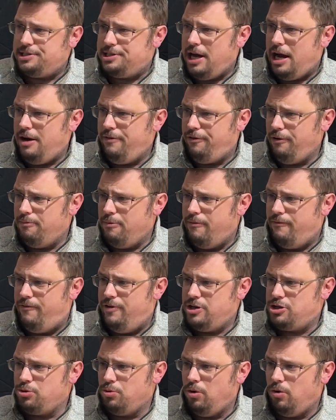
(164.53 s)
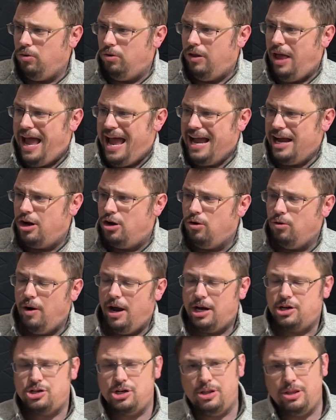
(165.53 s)
Aside from the visual lag
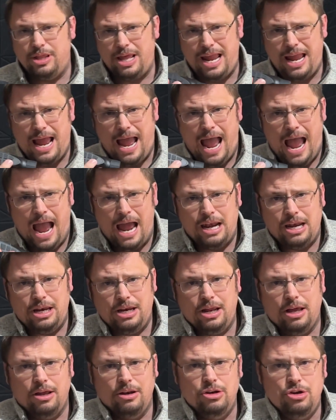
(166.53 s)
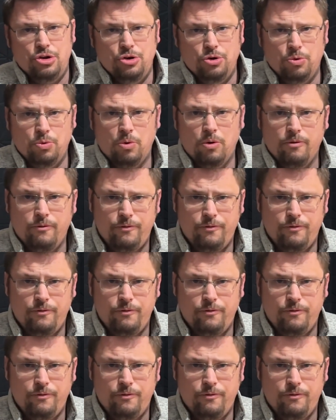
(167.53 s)
correction, they added new